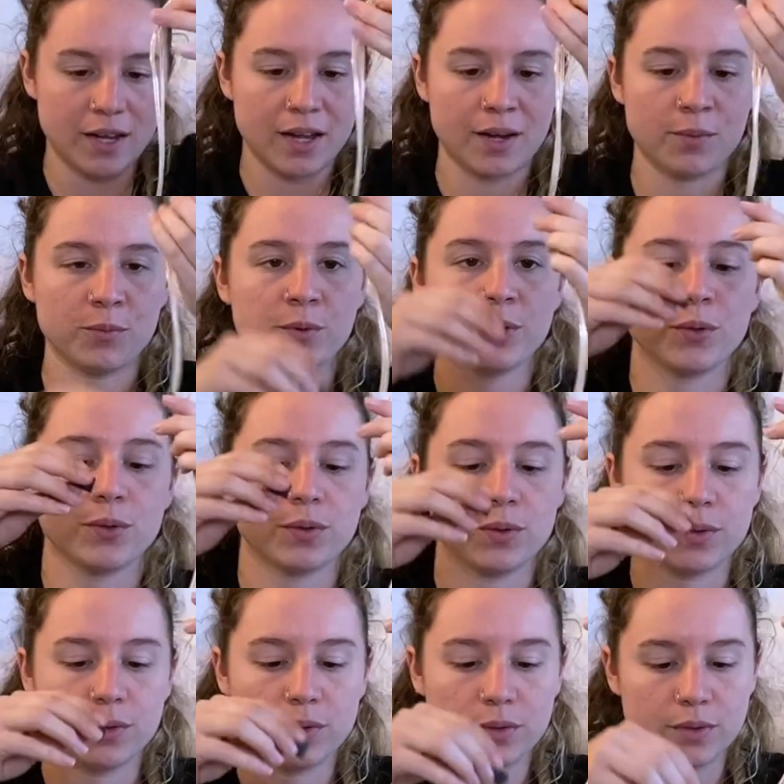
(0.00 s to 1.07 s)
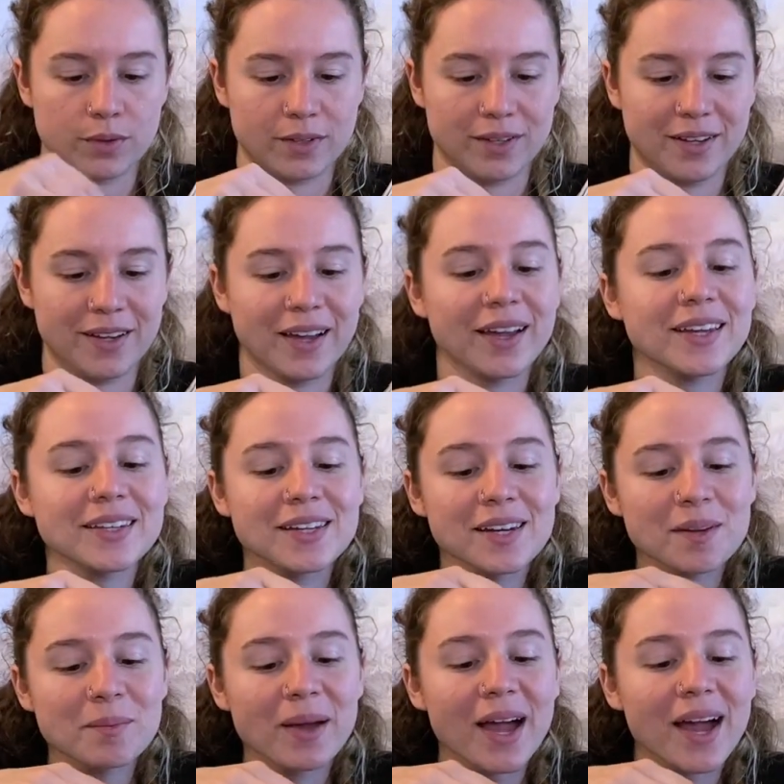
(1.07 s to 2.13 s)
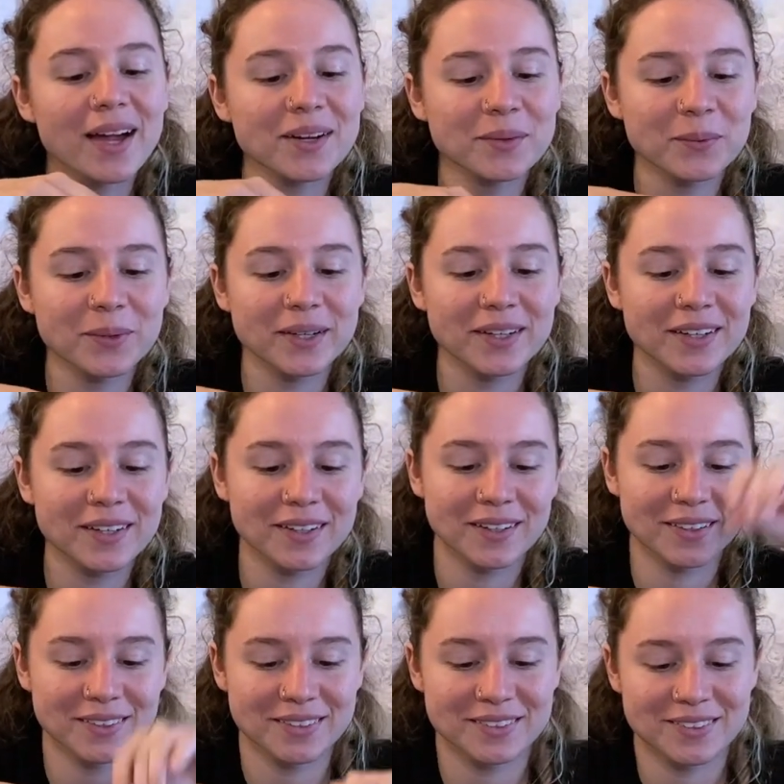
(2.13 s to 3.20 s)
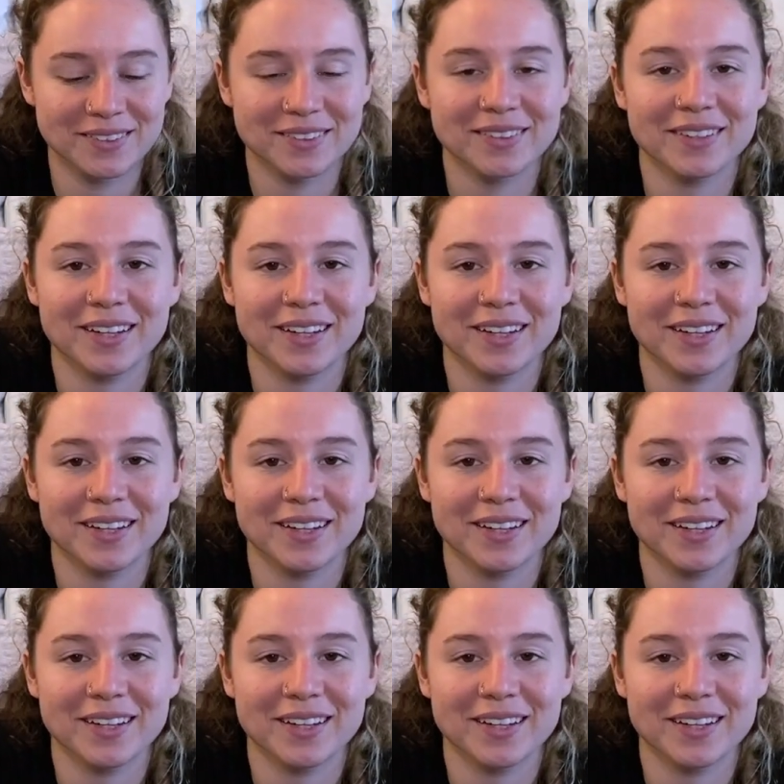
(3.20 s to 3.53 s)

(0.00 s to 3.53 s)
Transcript: And I did it backwards.